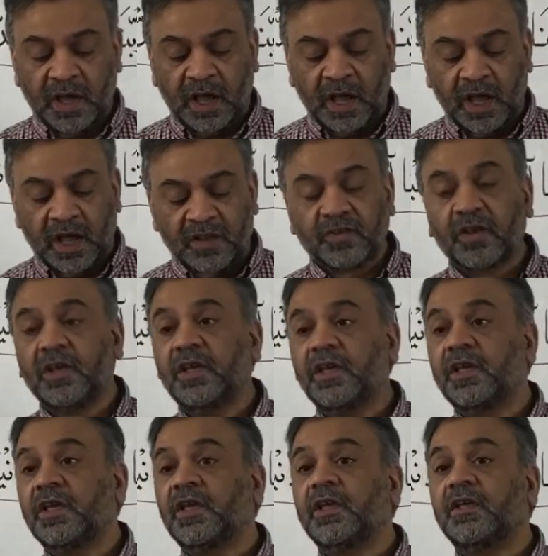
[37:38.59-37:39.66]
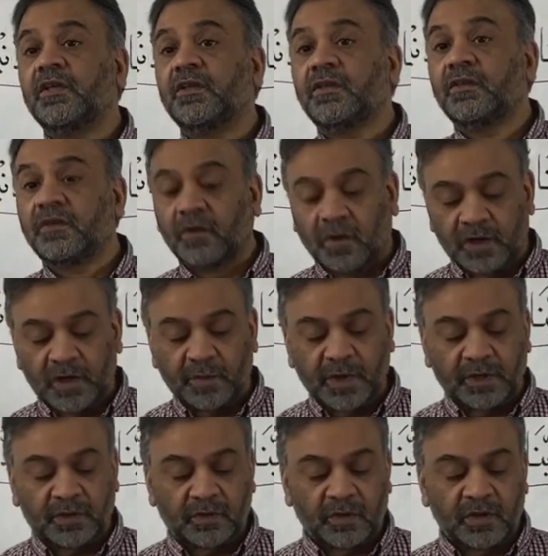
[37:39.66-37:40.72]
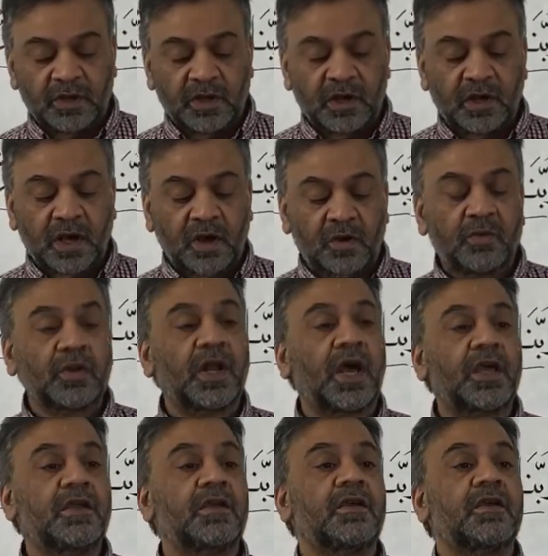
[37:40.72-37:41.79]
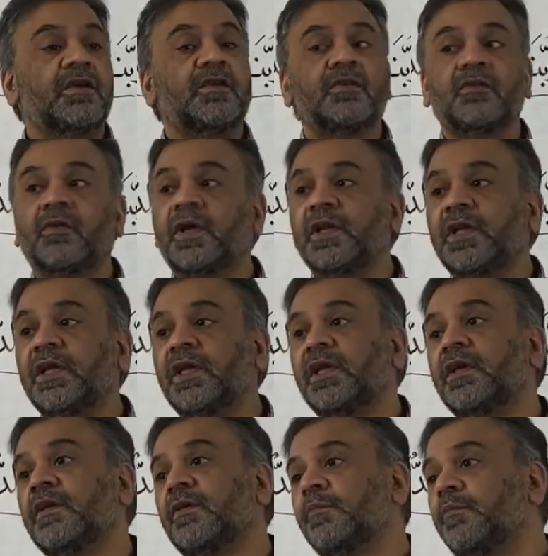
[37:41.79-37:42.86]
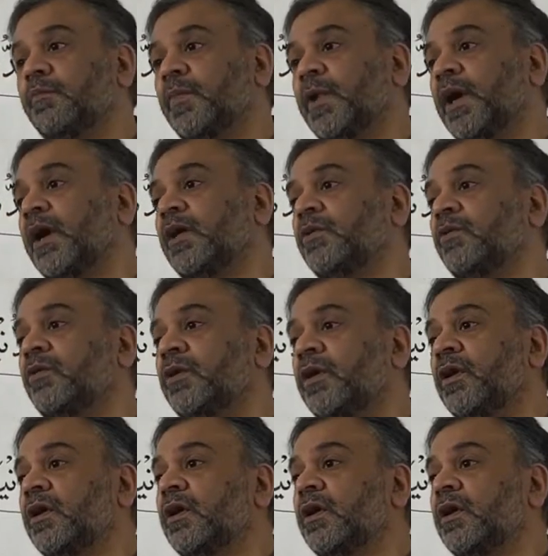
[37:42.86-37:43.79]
Hazihi talibatun. Haulai talibatun.